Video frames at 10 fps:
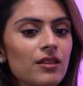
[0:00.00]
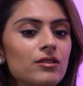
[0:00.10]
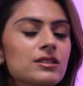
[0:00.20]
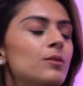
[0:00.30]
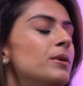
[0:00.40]

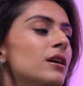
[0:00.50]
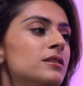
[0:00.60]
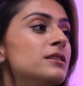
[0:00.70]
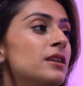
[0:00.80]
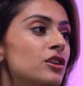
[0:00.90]
they'll say, We
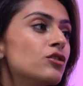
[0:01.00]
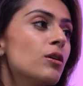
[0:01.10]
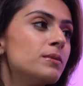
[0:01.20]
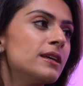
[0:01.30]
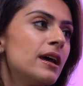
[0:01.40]
understand you're
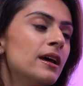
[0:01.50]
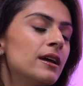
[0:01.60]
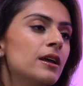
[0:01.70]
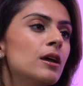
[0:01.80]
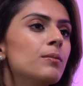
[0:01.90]
upset,
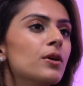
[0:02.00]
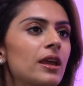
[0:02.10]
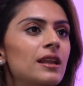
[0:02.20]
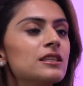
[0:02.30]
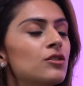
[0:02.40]
but
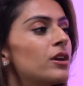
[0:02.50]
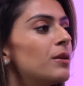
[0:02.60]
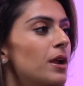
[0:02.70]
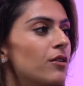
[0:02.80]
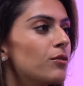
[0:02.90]
okay, let's look
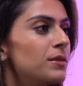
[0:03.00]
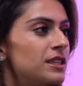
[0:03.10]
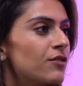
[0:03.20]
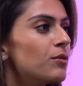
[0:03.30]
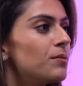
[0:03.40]
about it from a
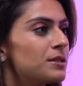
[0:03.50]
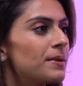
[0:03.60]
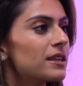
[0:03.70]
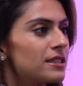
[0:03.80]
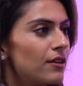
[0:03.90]
different, different,
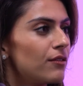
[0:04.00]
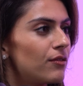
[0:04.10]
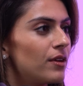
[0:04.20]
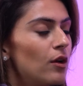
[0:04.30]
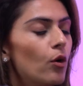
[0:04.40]

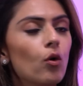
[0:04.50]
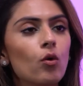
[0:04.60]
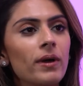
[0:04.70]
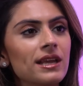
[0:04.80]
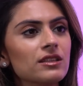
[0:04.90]
perspective. Yeah.
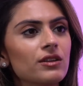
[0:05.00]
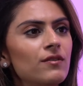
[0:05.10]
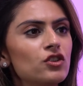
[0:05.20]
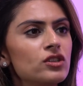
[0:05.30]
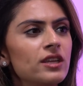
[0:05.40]
Always. They'll
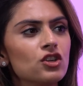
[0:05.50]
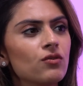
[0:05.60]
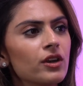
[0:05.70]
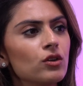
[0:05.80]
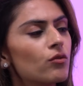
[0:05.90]
never just say,
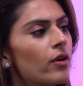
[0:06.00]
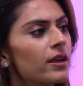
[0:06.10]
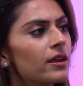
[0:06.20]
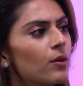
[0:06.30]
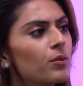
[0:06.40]
"Shivani, you're
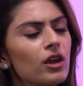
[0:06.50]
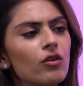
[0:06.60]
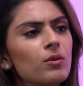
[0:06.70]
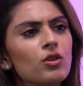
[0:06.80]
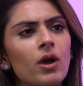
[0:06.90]
right. And we
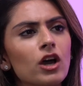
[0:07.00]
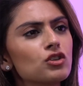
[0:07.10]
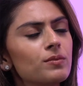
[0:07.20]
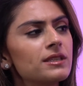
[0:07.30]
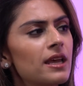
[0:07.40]
agree with you
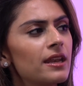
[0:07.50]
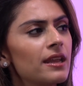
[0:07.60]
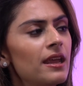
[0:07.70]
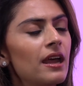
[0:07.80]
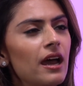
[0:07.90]
100%.
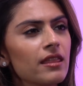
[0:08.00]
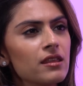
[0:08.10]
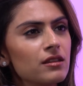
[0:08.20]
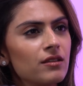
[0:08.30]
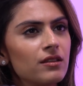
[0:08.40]
Yeah. At the
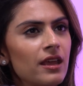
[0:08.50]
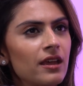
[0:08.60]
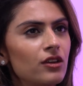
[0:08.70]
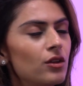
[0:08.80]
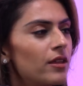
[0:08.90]
end of the day,
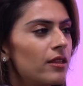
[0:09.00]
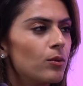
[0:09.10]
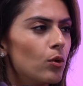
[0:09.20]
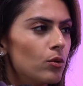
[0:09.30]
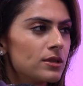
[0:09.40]
I know that they
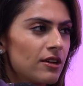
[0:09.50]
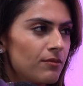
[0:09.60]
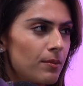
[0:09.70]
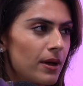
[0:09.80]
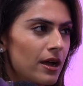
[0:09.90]
will always have
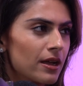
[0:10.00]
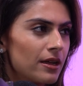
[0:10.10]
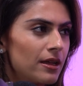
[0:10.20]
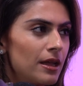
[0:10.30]
my back.